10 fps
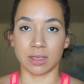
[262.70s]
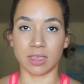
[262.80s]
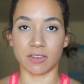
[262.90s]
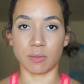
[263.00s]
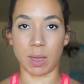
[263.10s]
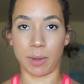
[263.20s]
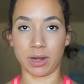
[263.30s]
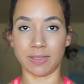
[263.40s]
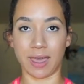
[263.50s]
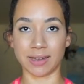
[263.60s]
give my
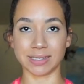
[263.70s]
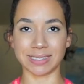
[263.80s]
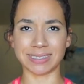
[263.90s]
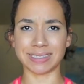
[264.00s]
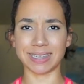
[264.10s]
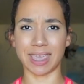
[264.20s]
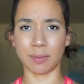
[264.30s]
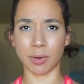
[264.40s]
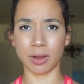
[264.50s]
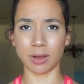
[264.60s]
body that
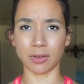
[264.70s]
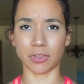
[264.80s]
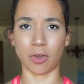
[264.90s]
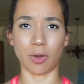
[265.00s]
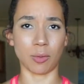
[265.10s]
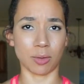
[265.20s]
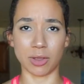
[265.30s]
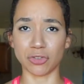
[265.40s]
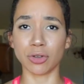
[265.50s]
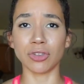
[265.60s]
taper. So I work my
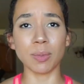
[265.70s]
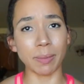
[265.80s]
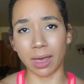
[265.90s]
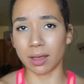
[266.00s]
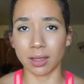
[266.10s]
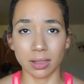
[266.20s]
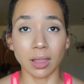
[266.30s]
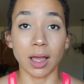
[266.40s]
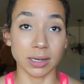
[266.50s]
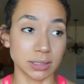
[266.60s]
shoulders and my back a lot.